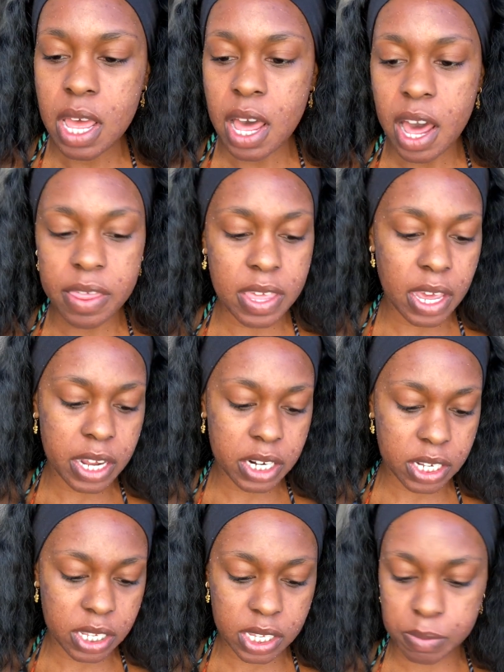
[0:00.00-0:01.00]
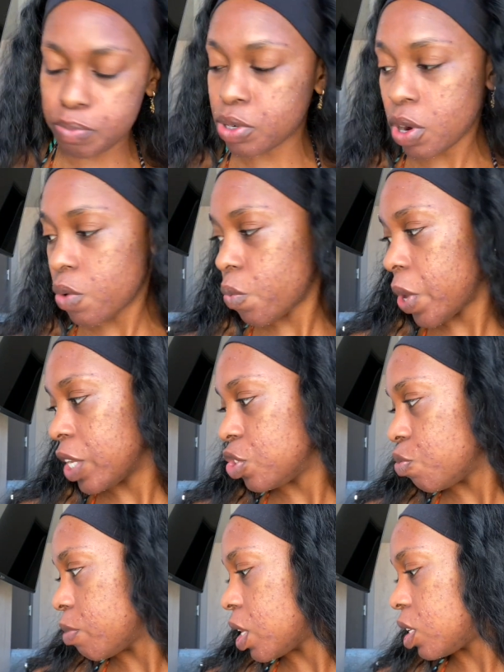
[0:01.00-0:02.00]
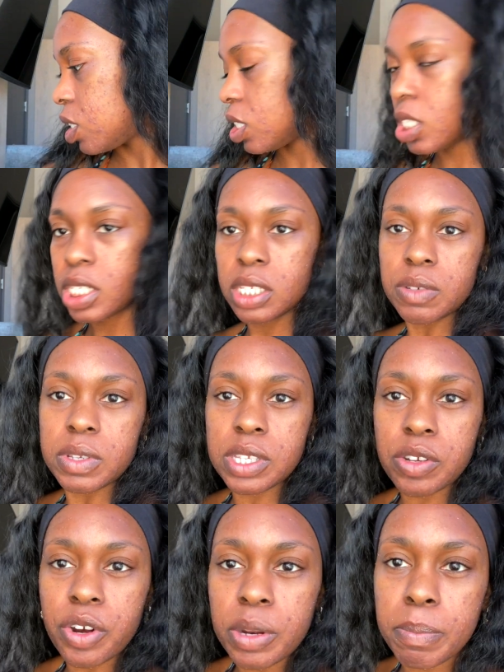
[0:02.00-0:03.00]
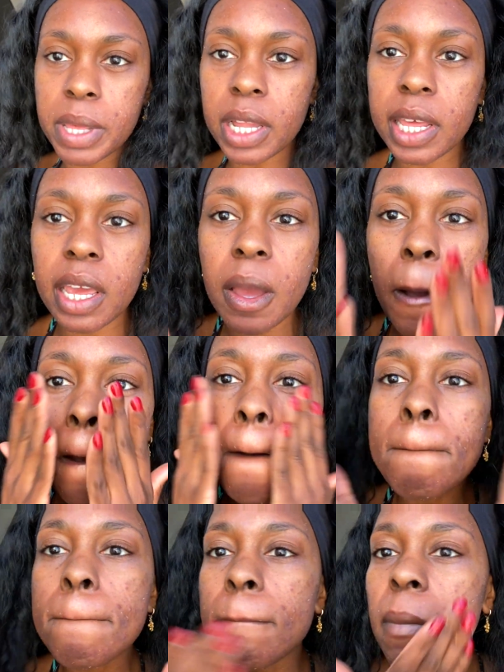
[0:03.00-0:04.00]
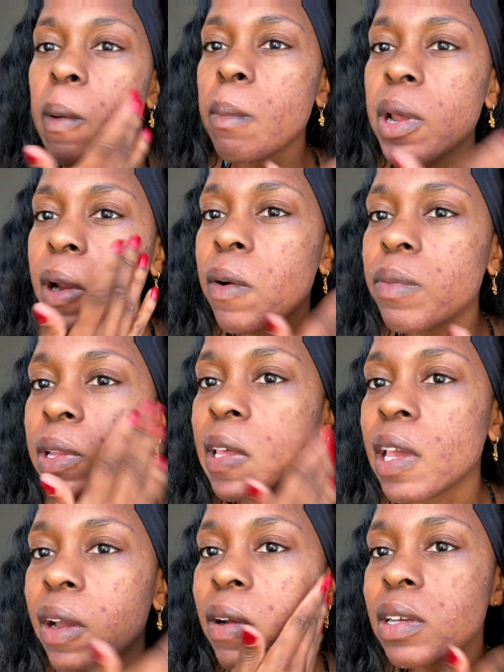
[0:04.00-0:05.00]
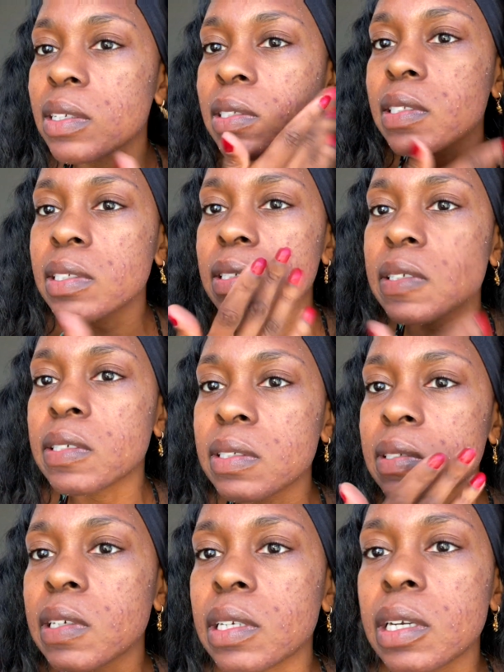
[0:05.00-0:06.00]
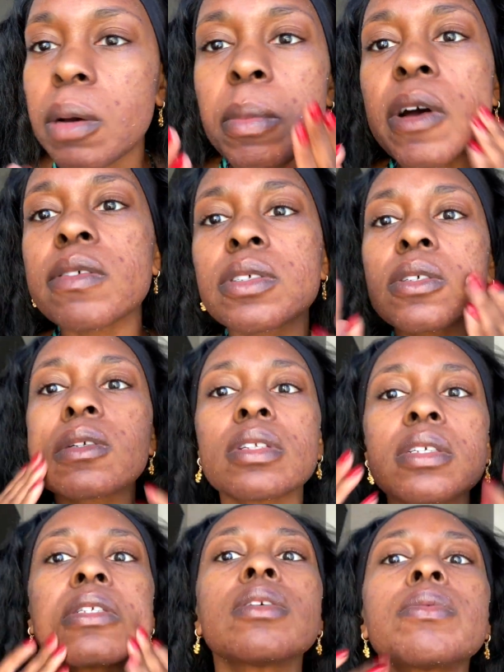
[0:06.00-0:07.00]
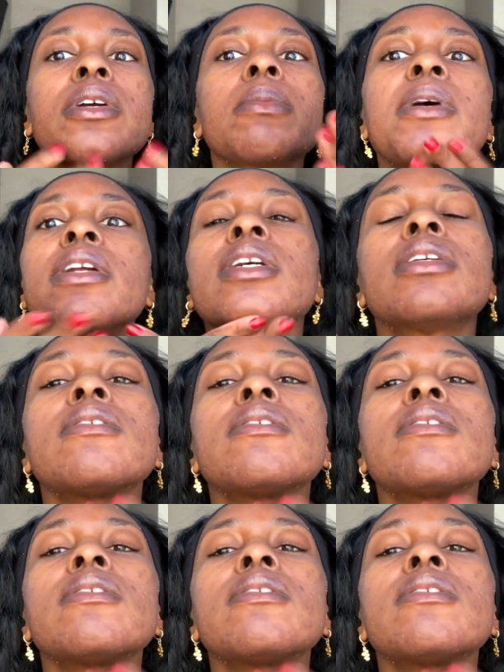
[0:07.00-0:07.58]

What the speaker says: I think I just put on way too much, so it started pilling, but I don't really care because it's gonna come off, so let's not worry about it.